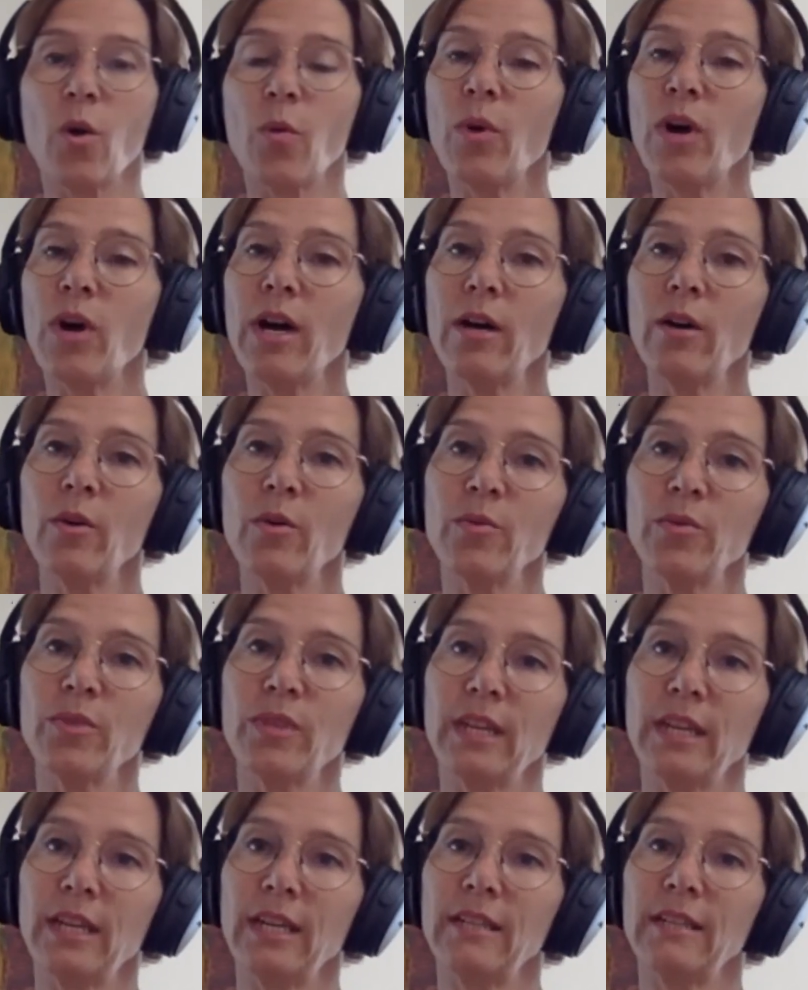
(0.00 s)
Well,
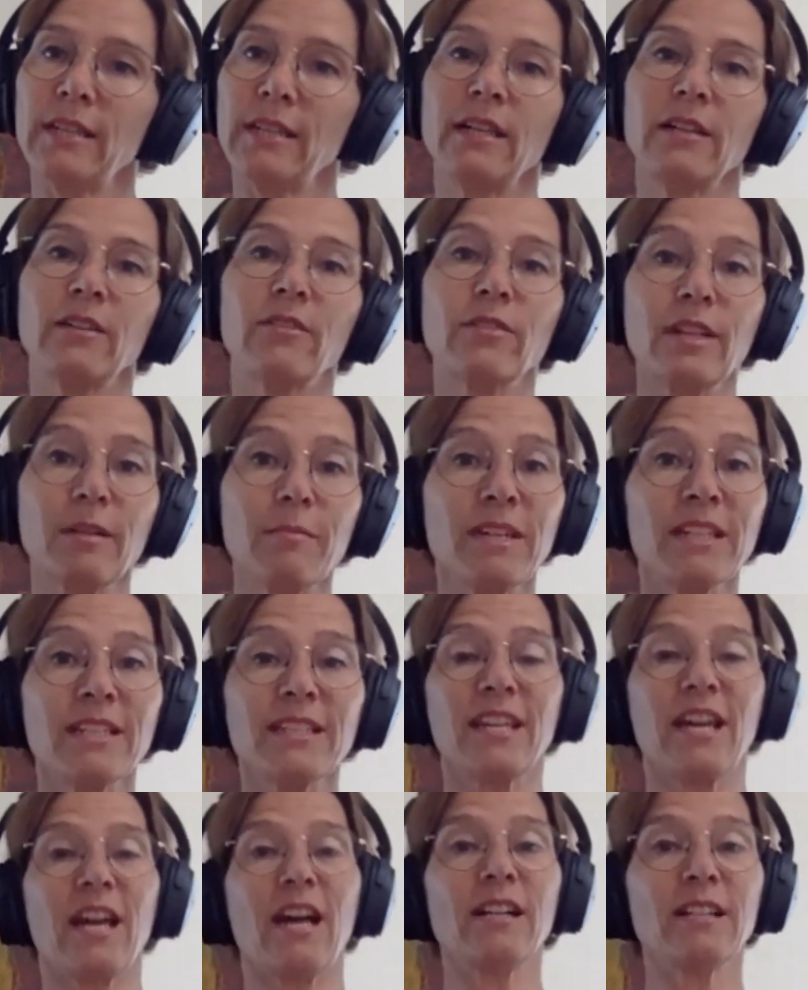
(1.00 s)
the
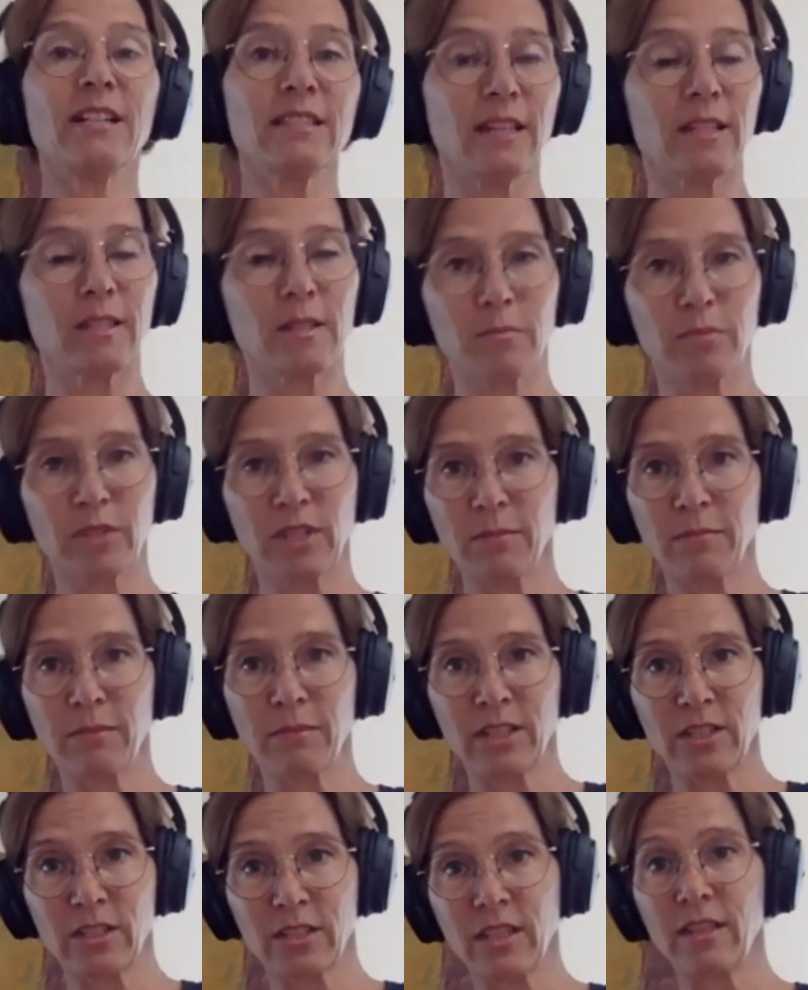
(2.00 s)
agreement tells us pretty
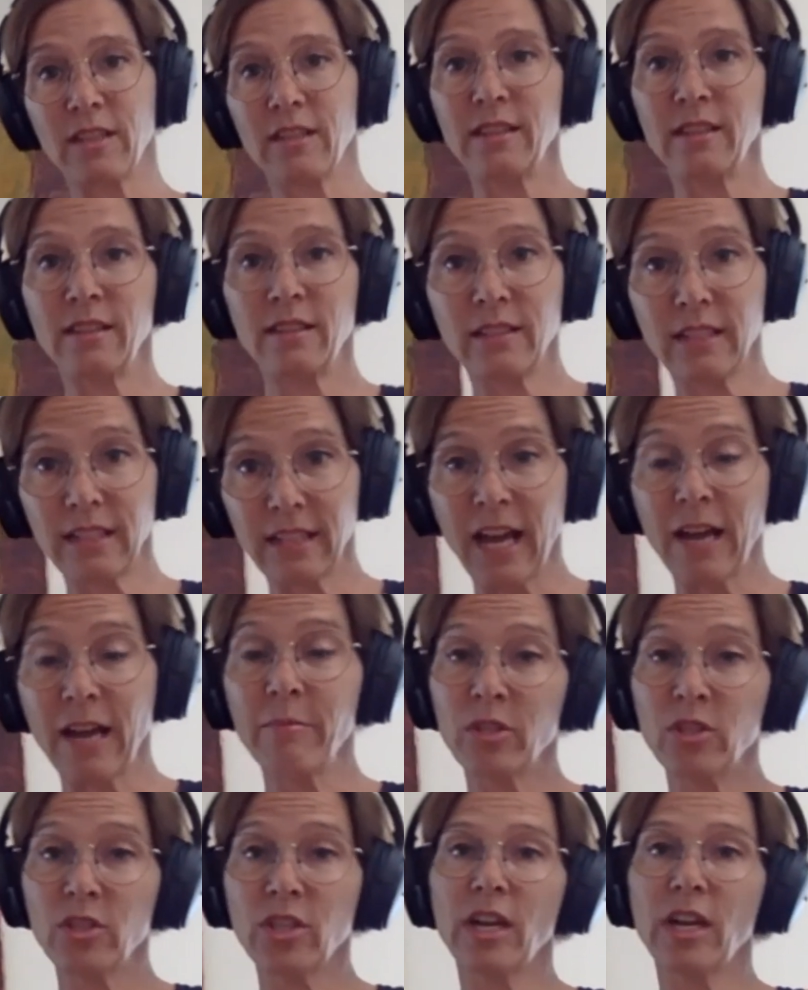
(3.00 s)
much that
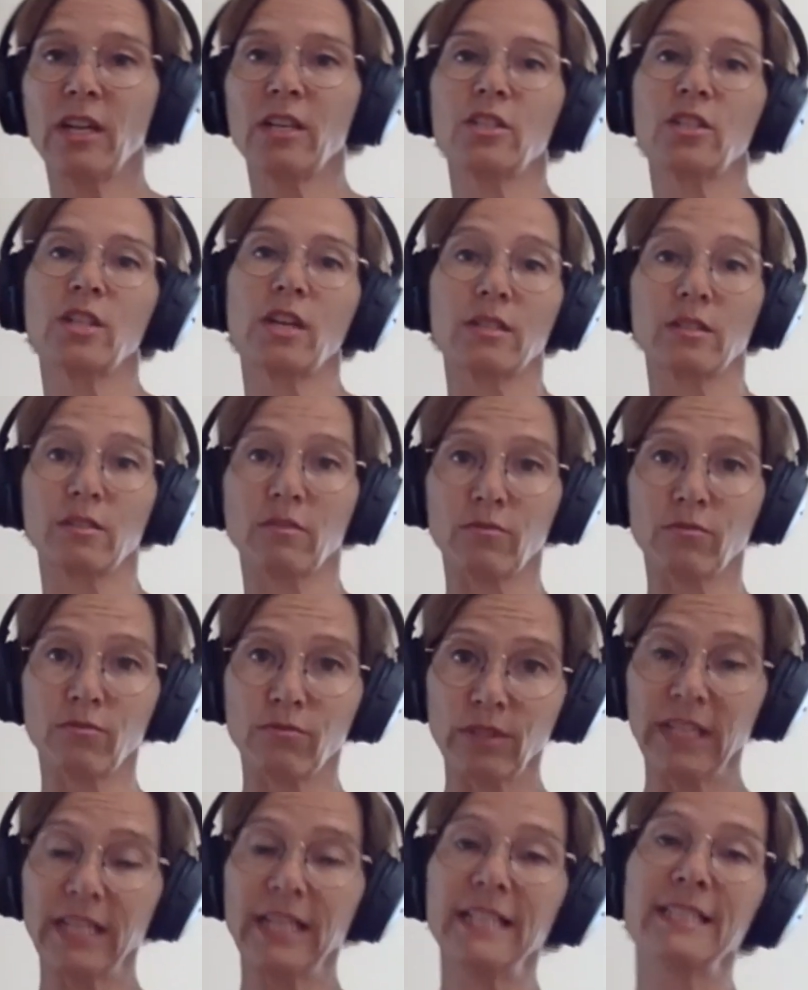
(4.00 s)
climate change as a
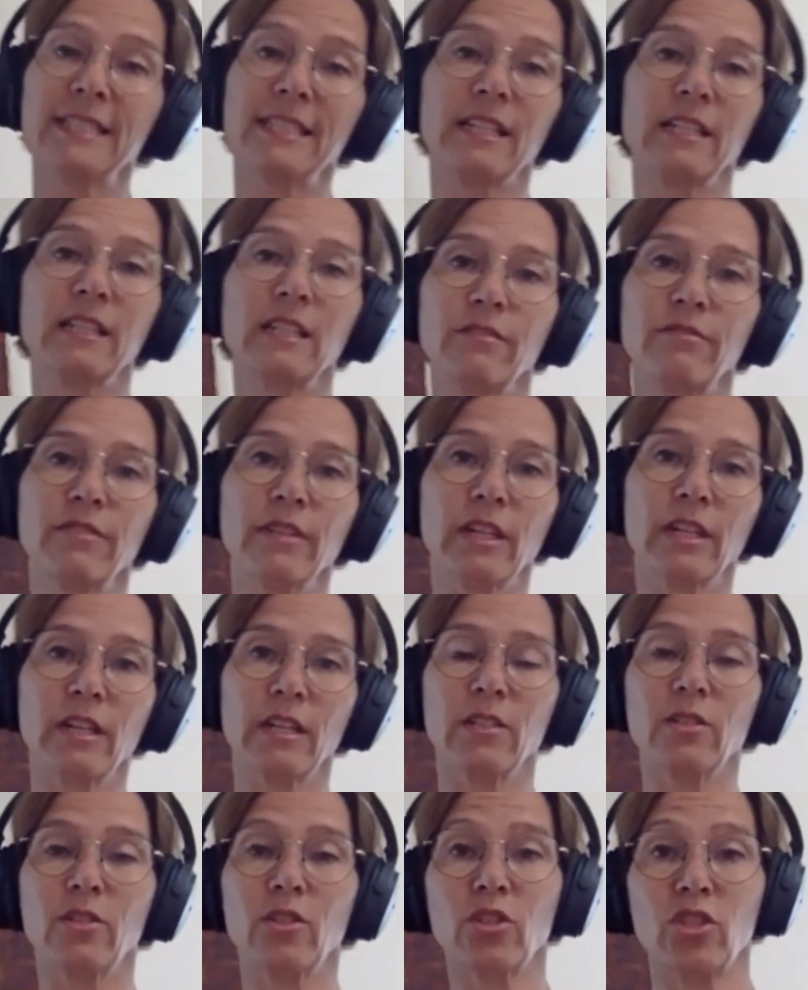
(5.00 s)
really
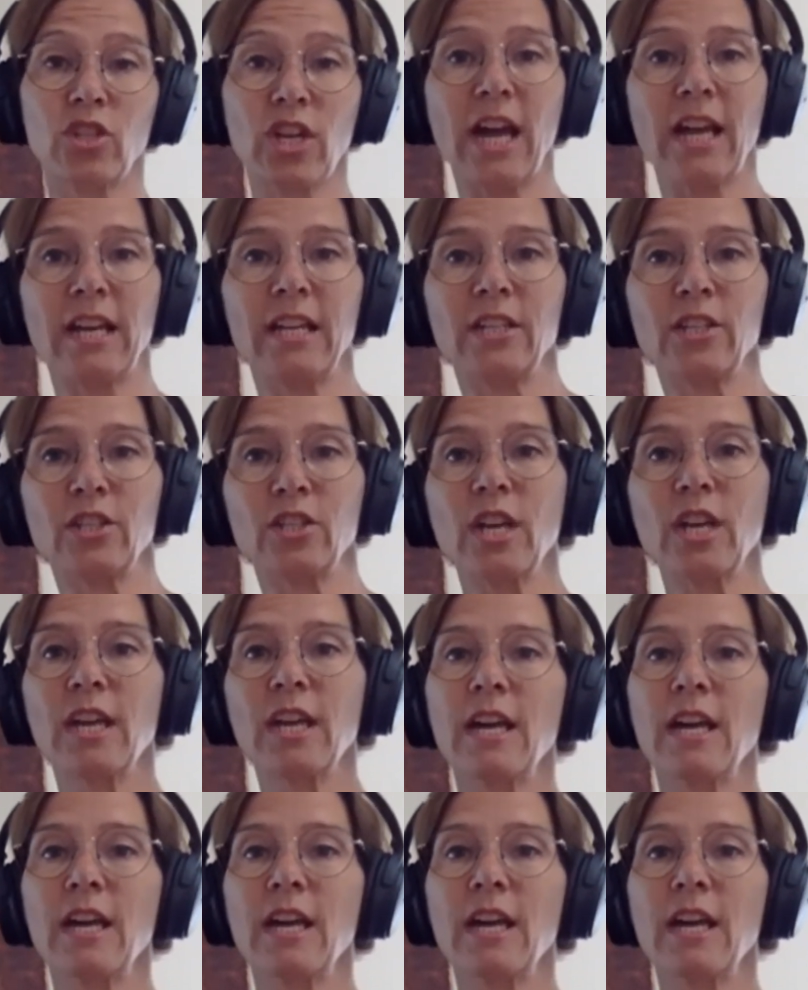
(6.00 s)
significant challenge